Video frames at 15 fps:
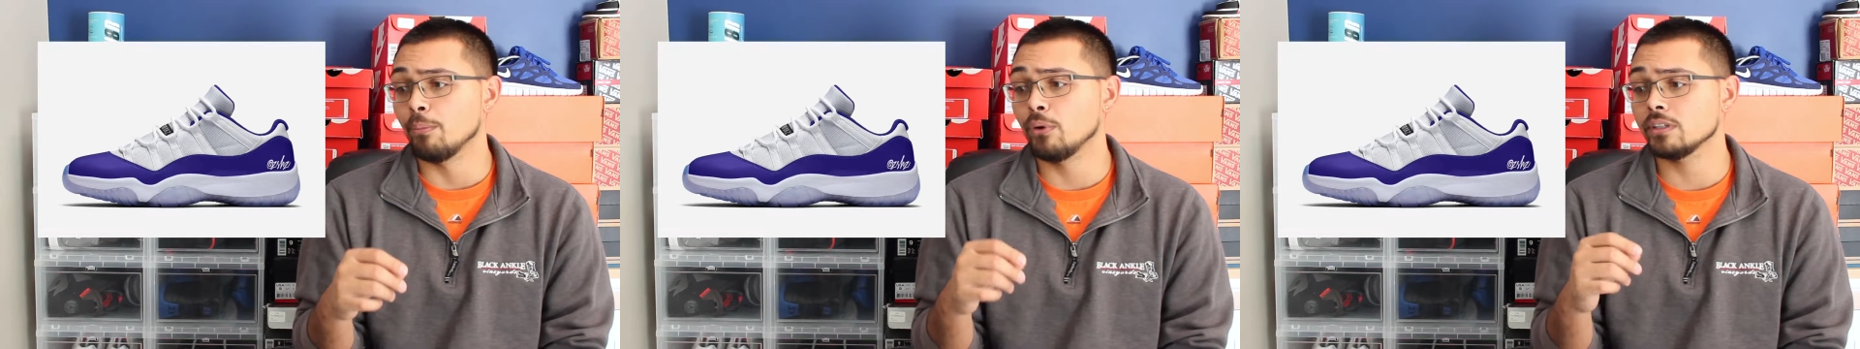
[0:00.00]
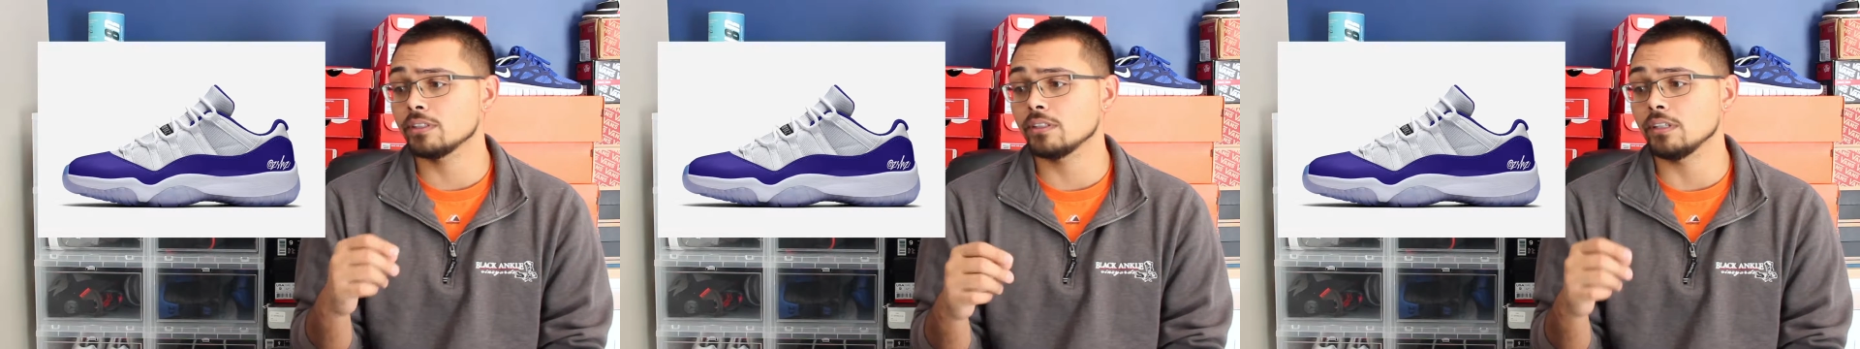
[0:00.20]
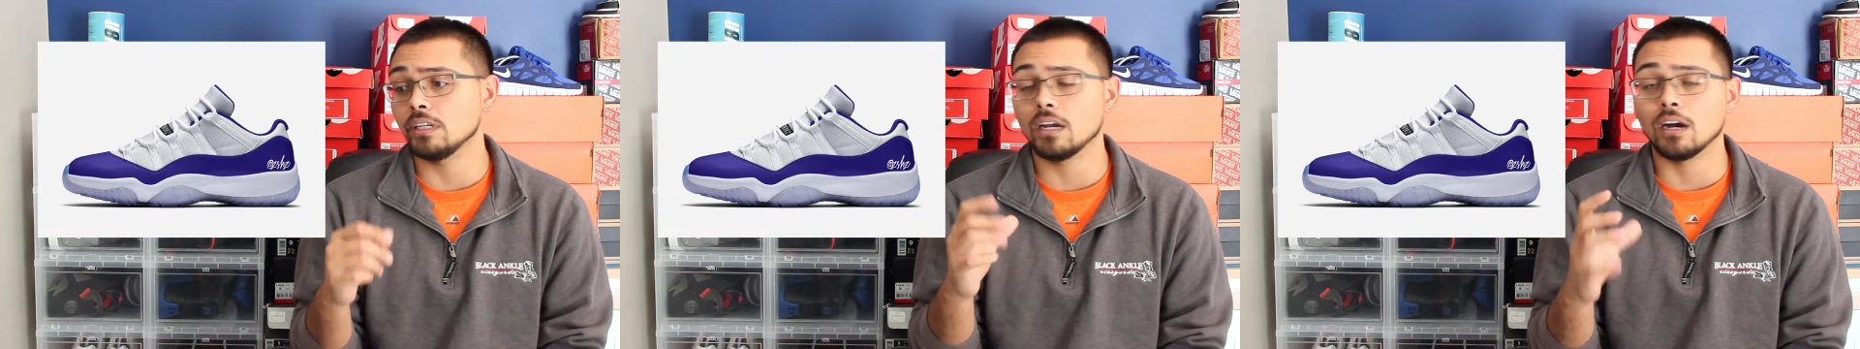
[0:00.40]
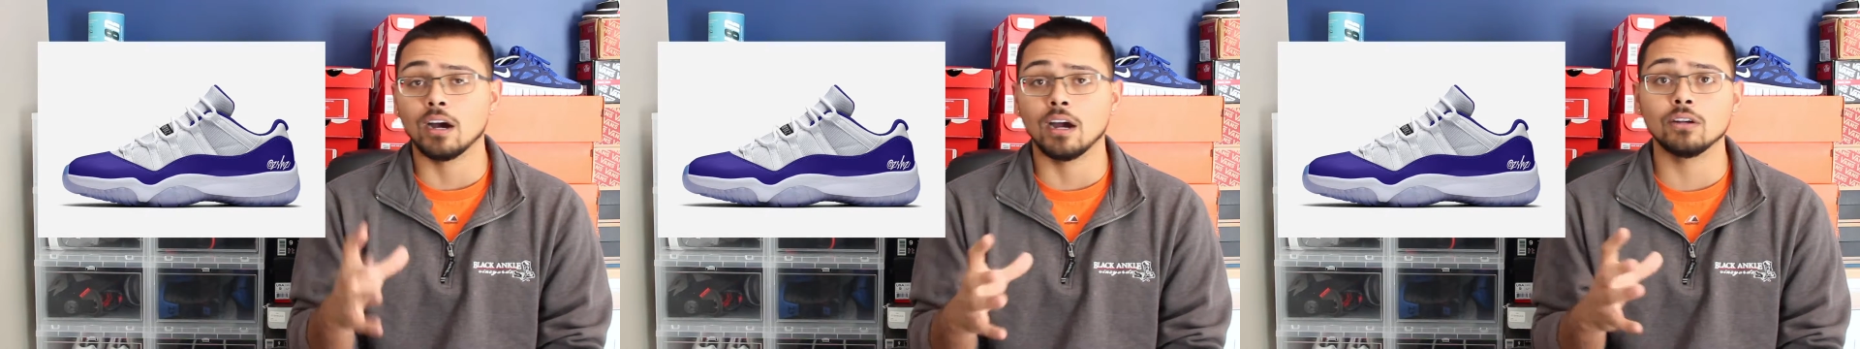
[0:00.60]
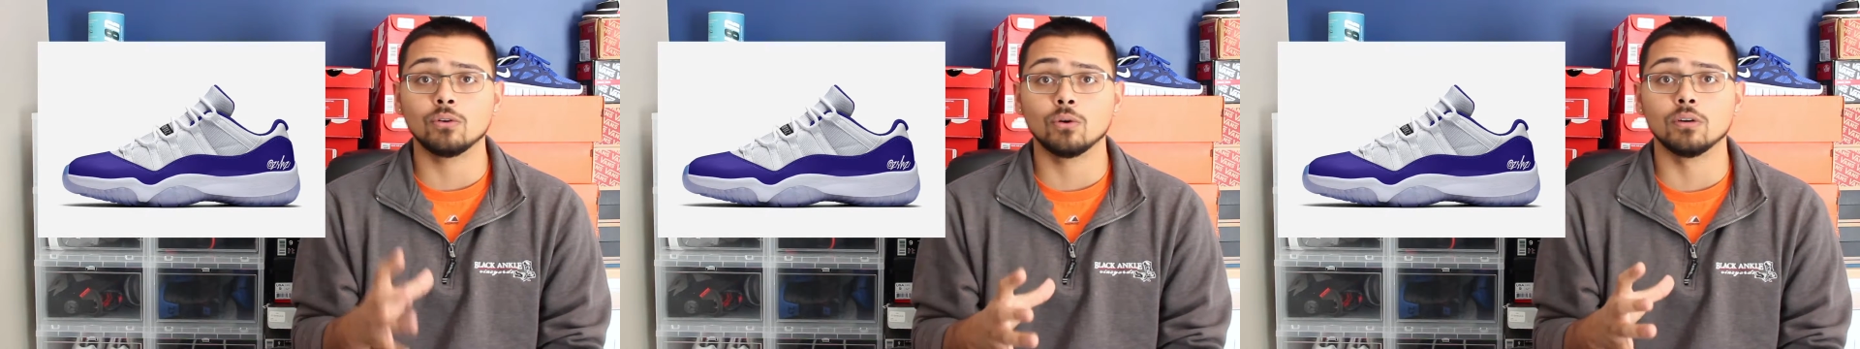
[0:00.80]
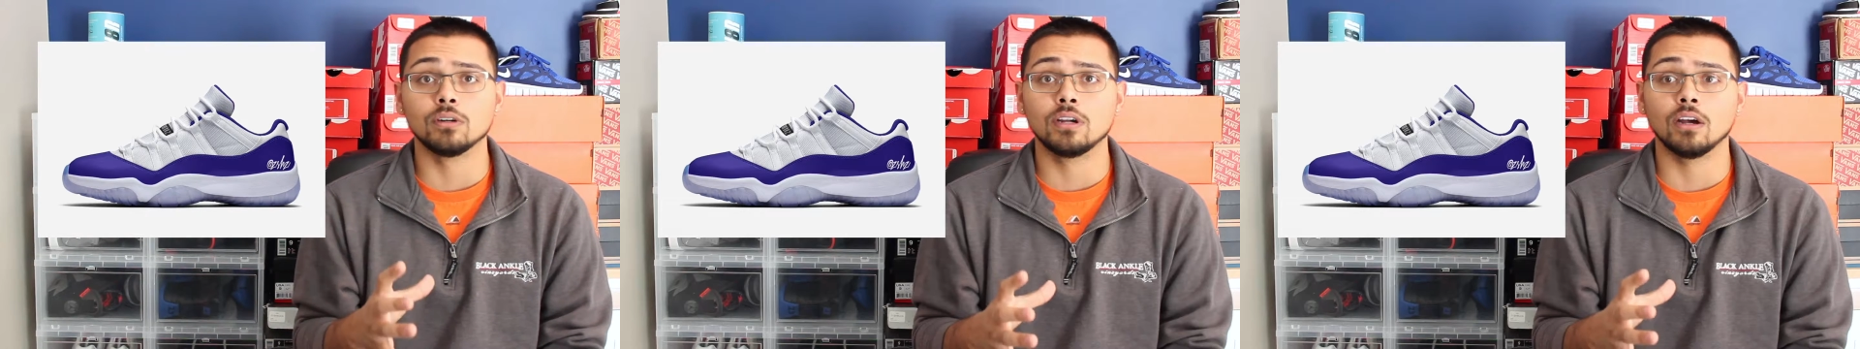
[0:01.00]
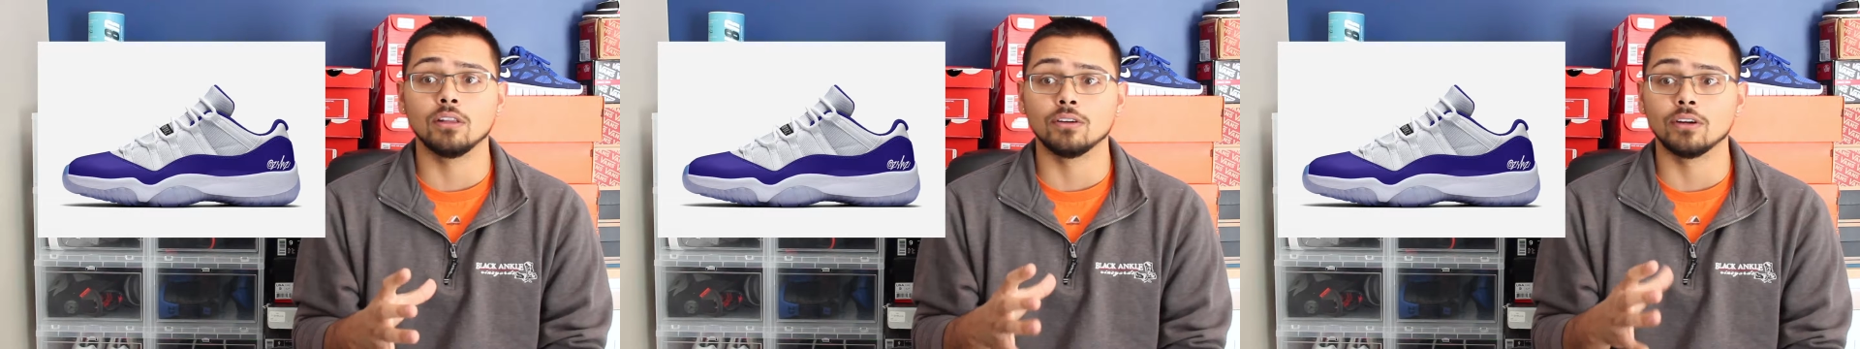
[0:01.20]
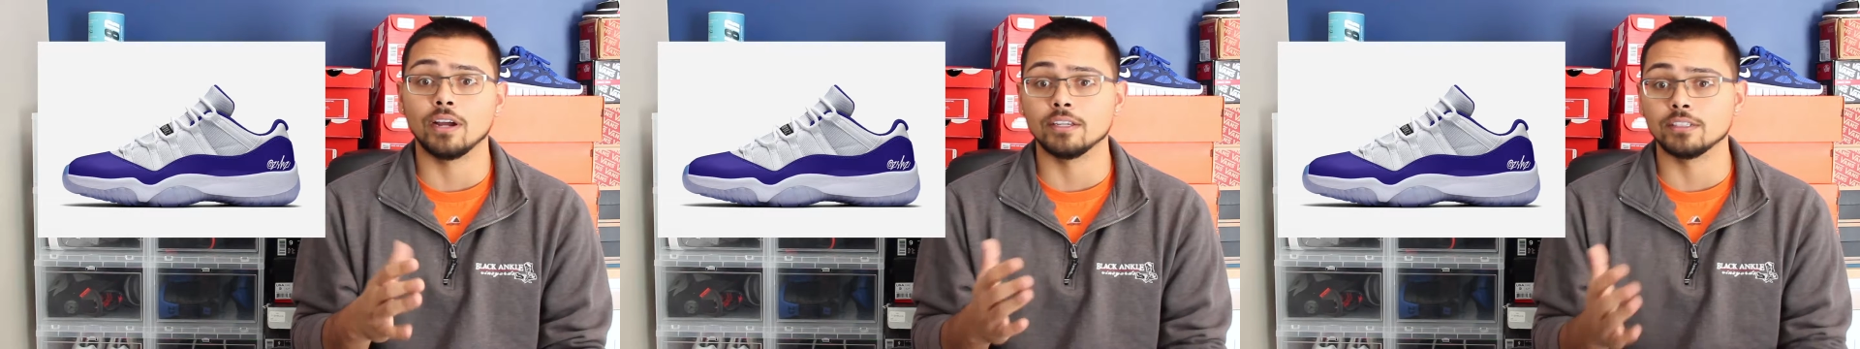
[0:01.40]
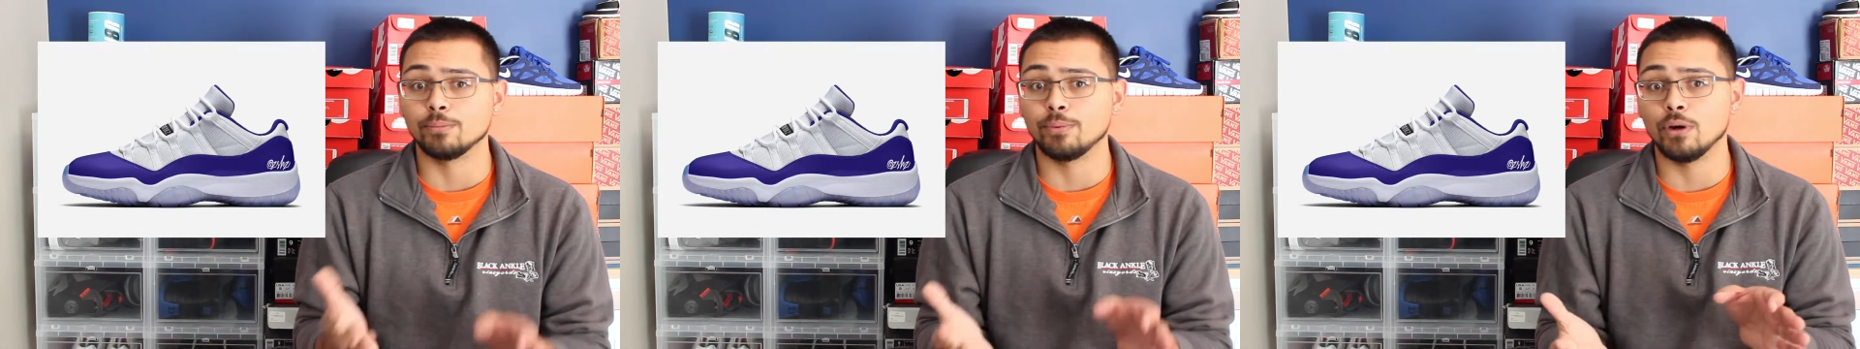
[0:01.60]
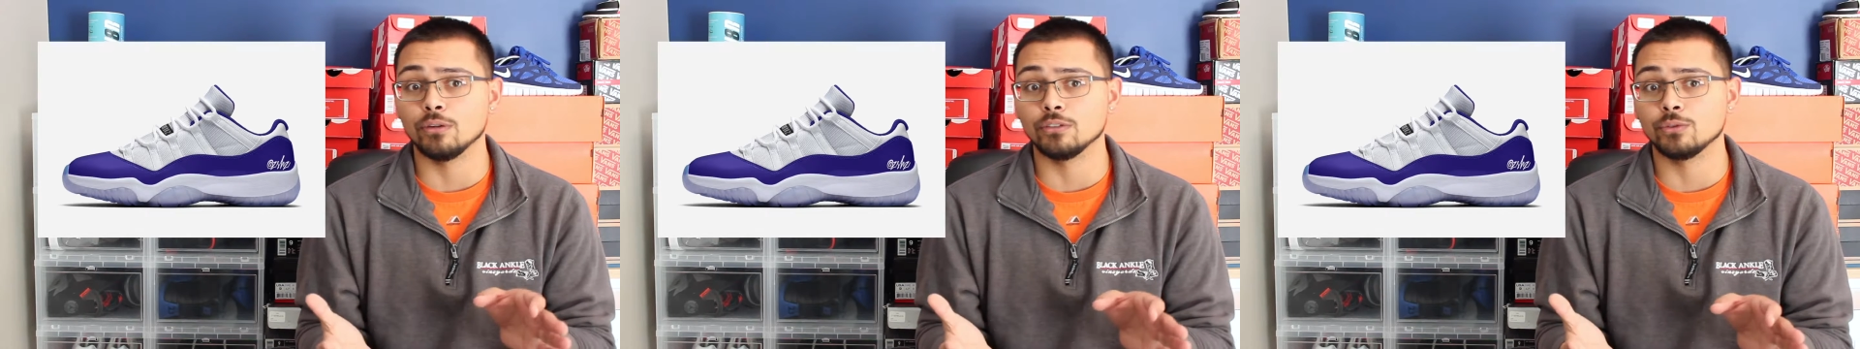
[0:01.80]
puts the Concord color as
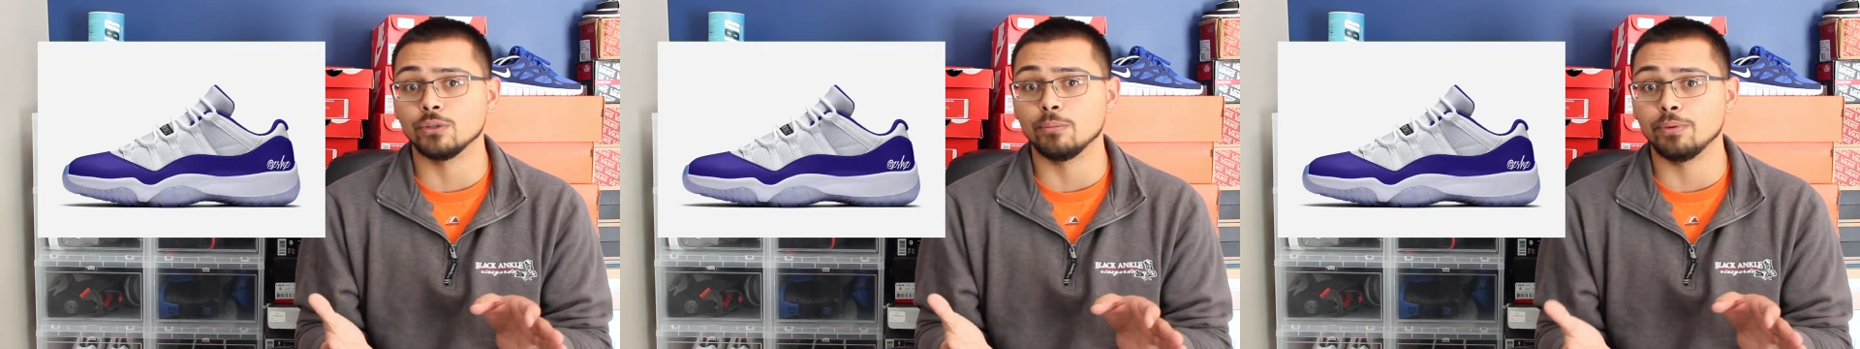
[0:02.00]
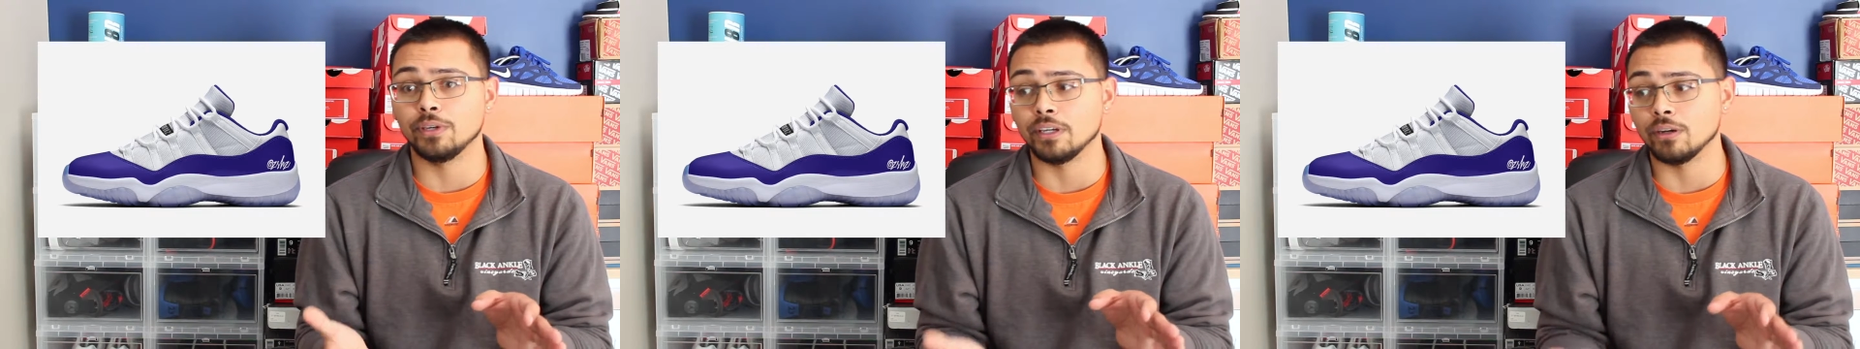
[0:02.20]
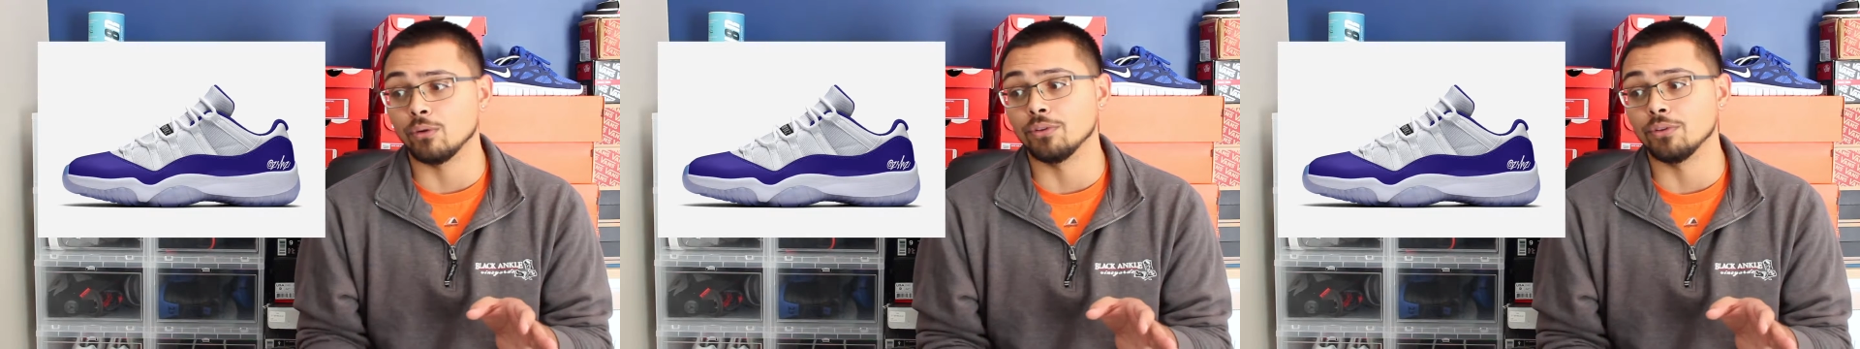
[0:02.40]
opposed to it being